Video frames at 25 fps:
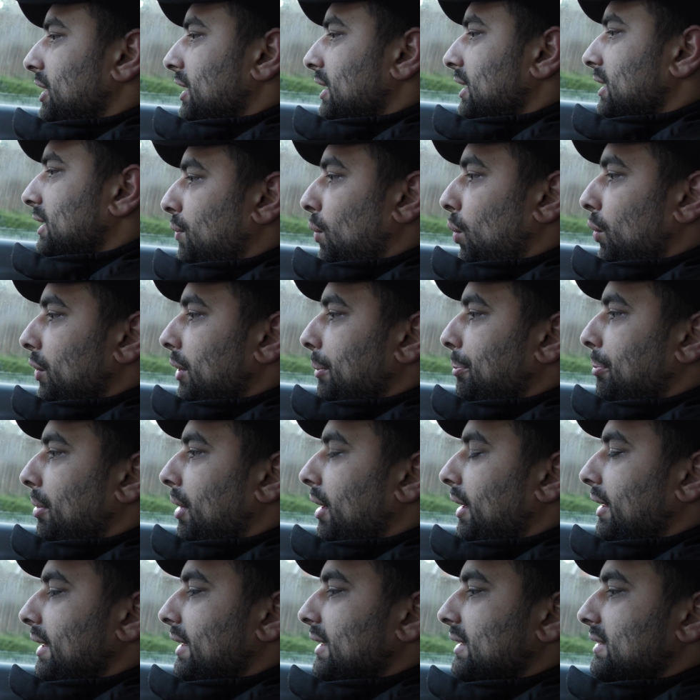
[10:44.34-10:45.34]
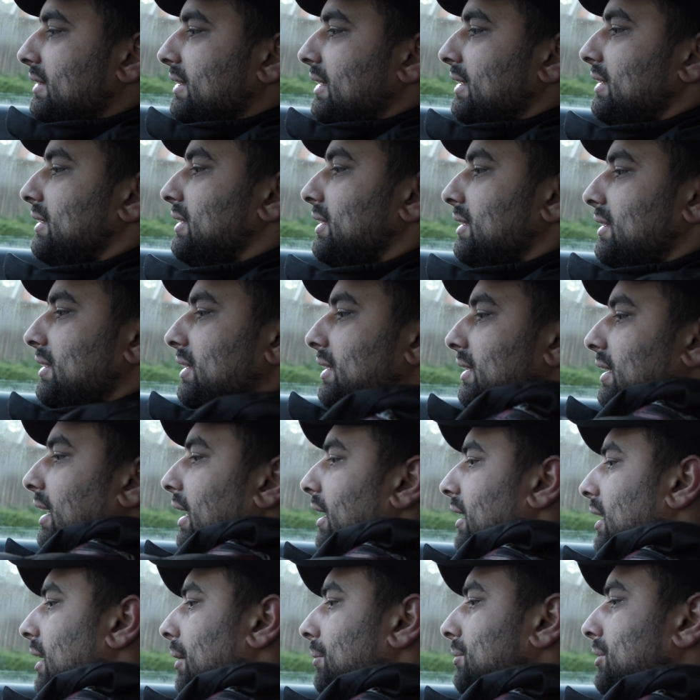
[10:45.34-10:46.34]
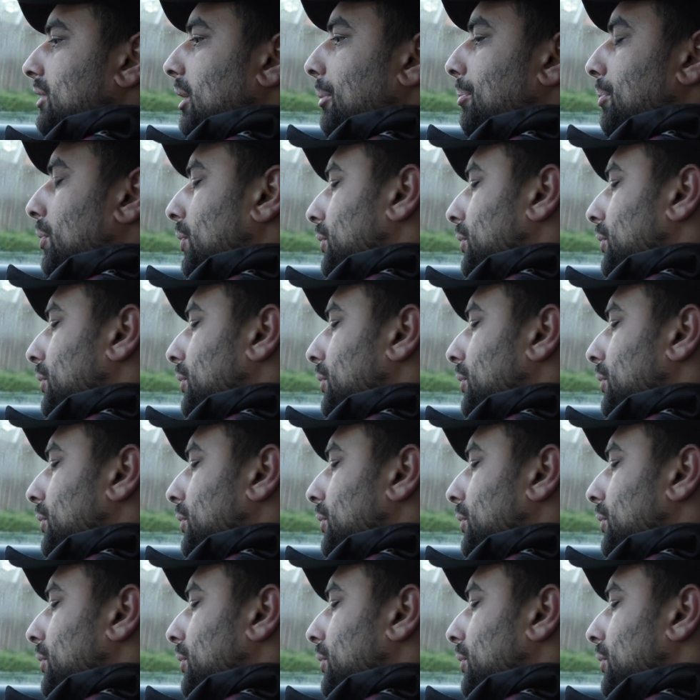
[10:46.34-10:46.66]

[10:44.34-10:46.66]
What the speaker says: is for the parking sensors, and that comes up